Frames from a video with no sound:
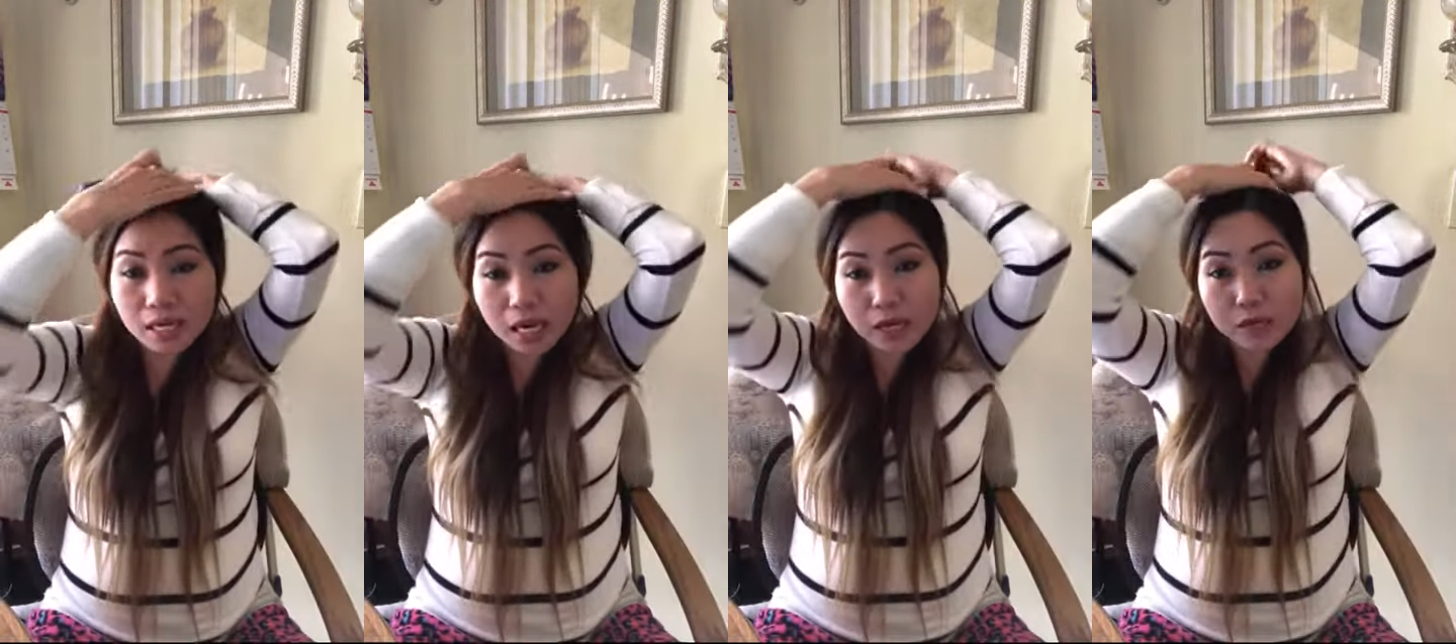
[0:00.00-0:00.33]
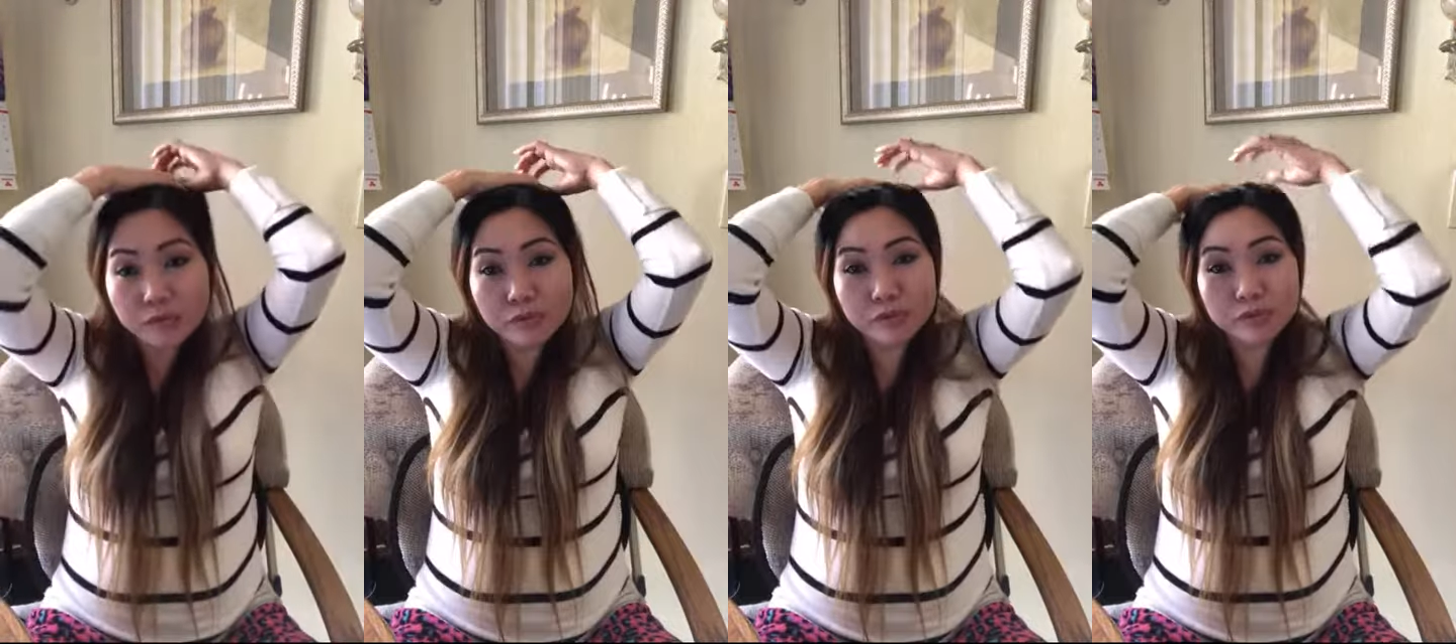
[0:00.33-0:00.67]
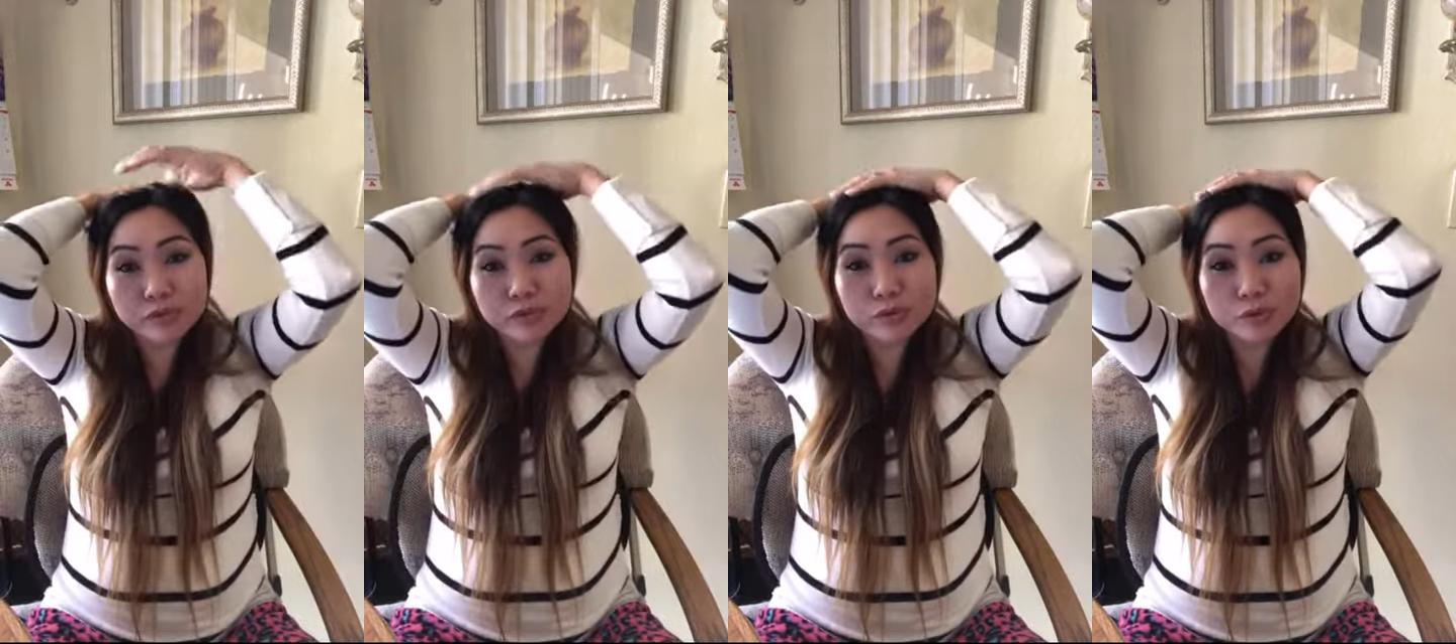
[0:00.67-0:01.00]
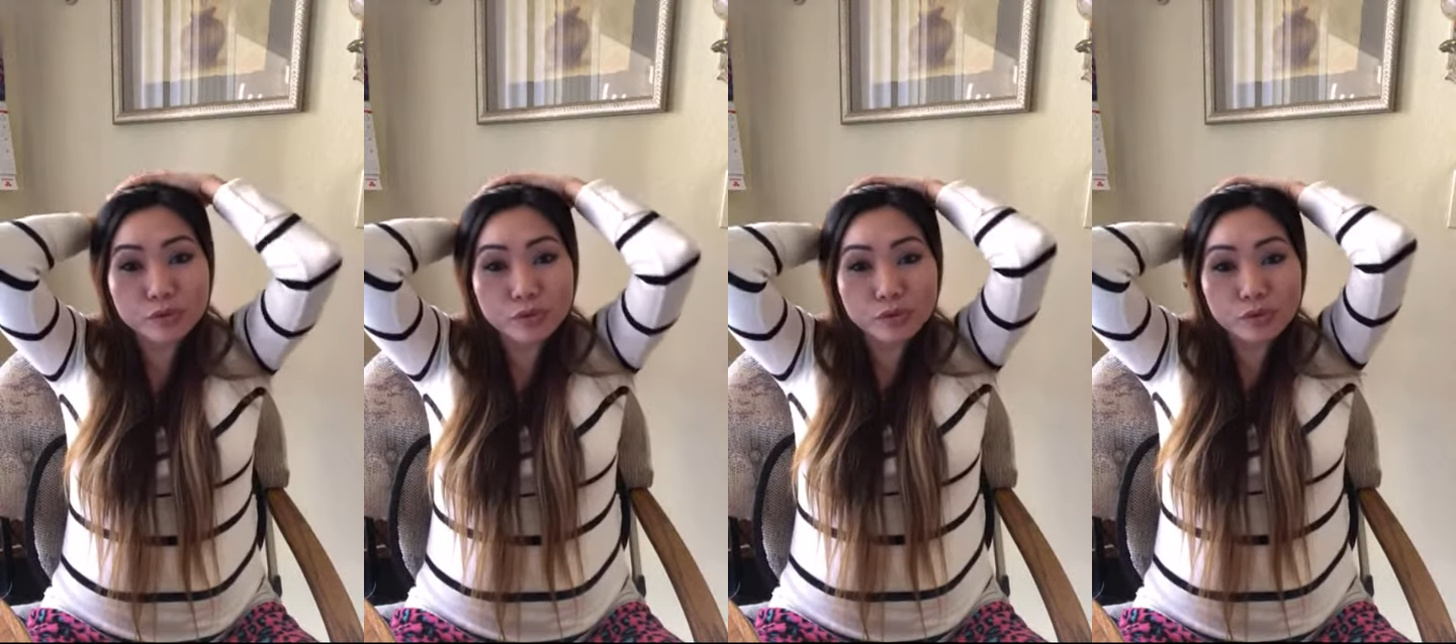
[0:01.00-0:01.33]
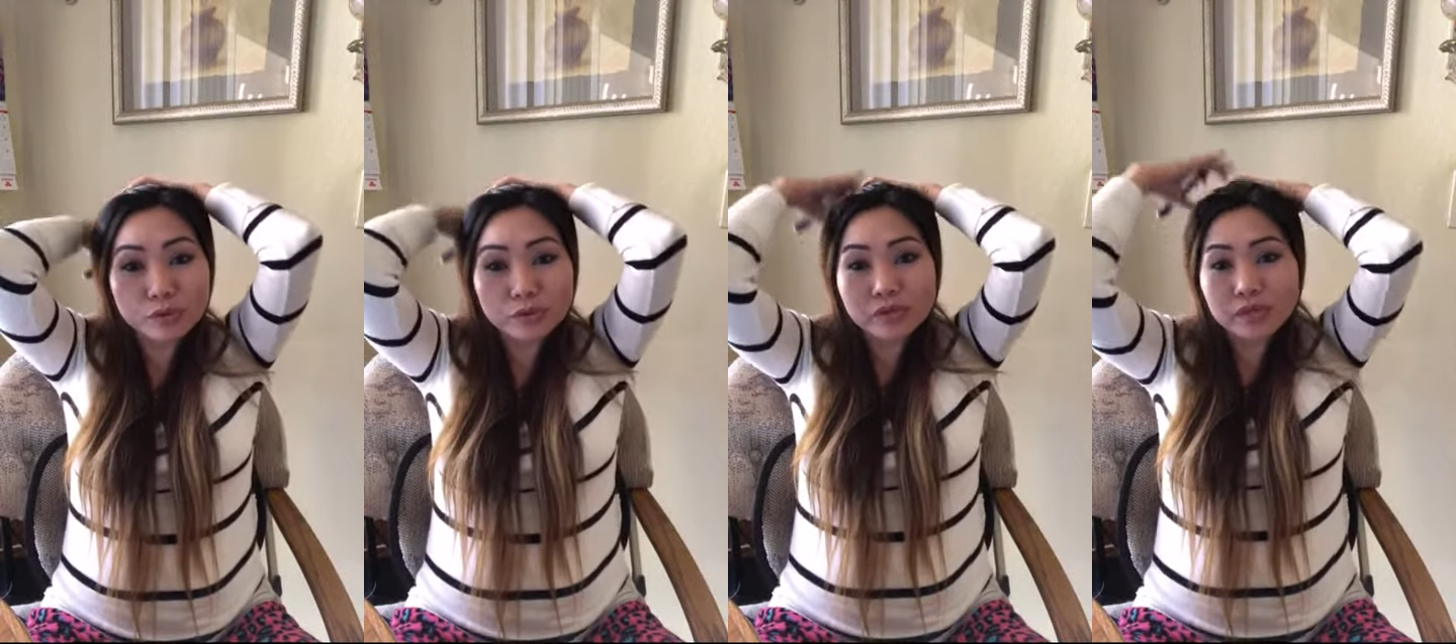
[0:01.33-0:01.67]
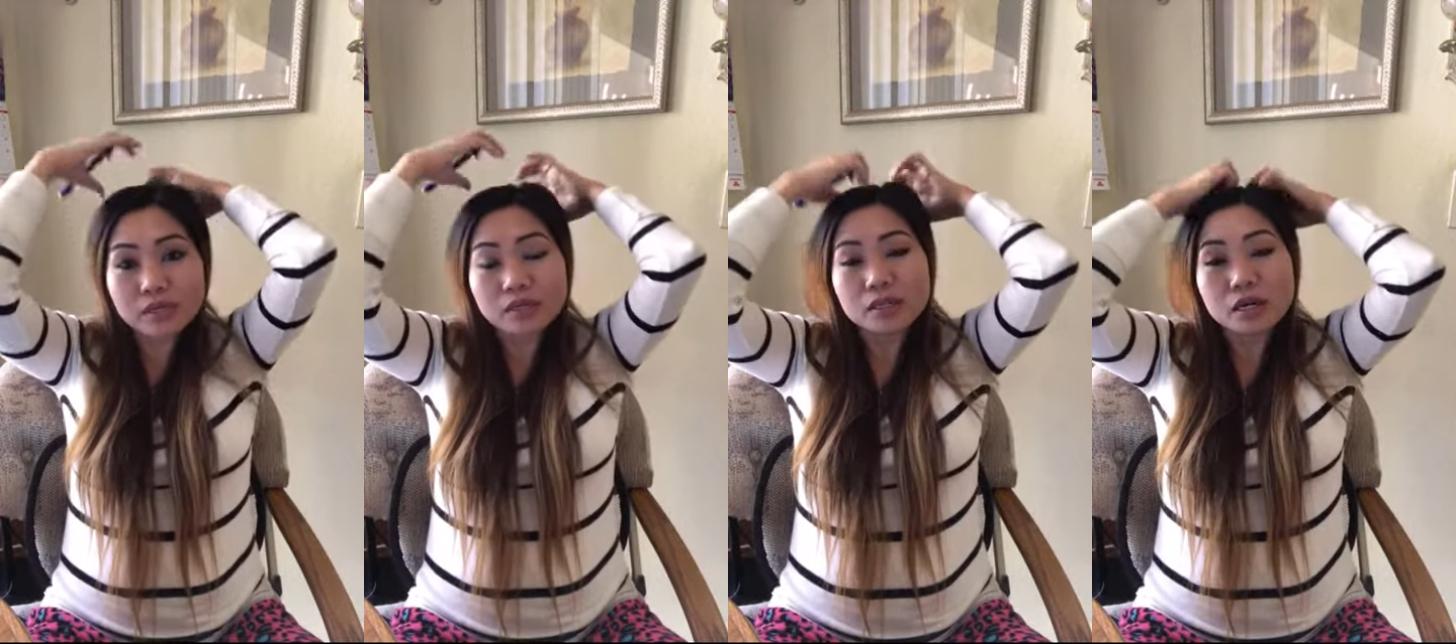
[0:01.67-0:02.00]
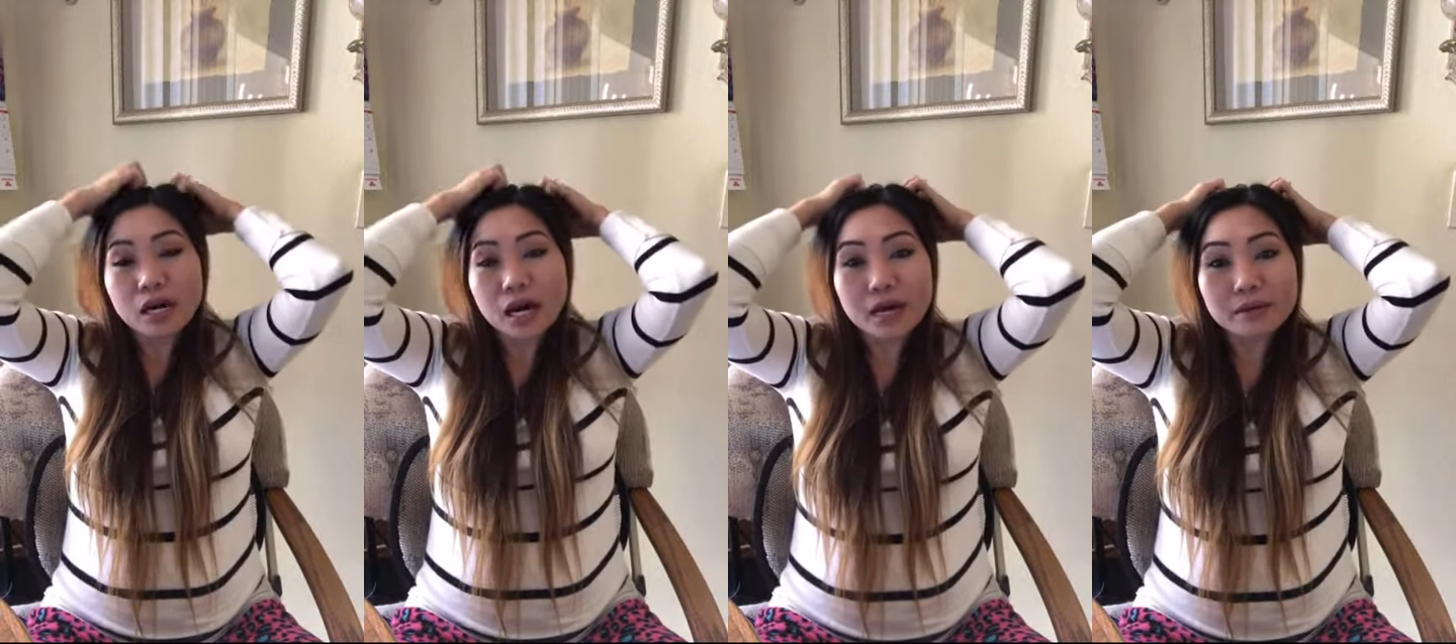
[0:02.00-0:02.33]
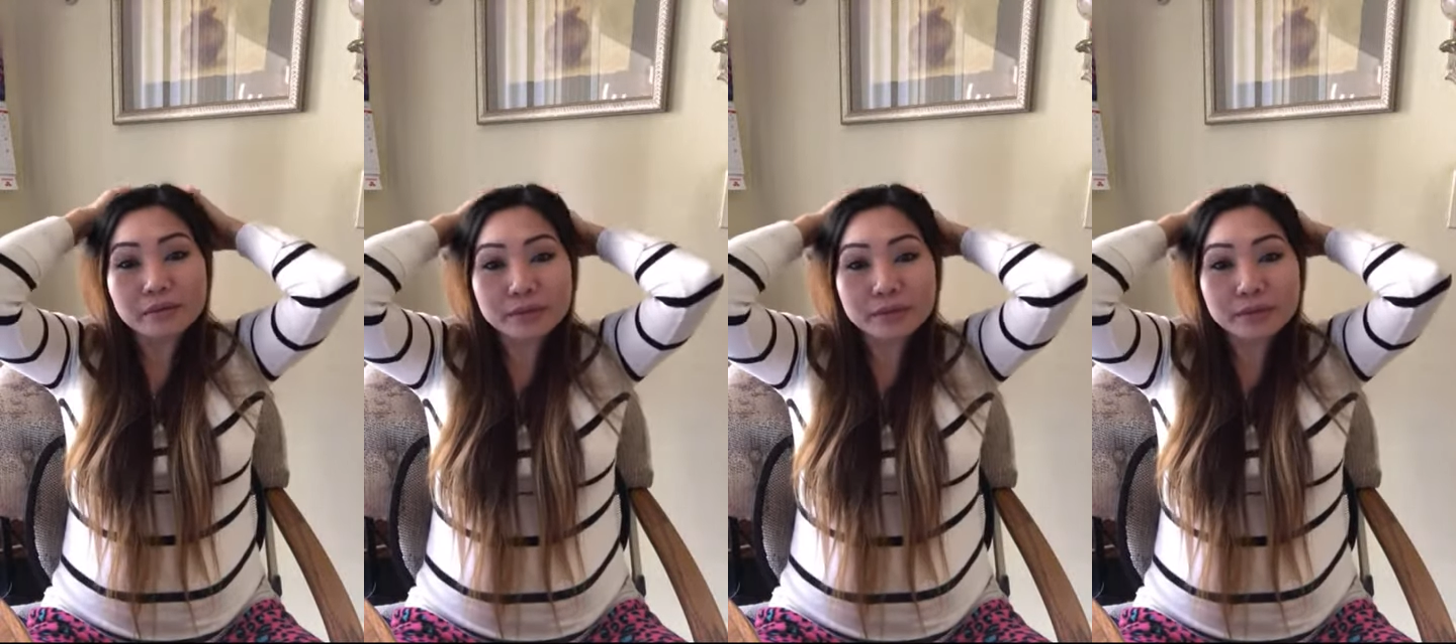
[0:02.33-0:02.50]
I will do the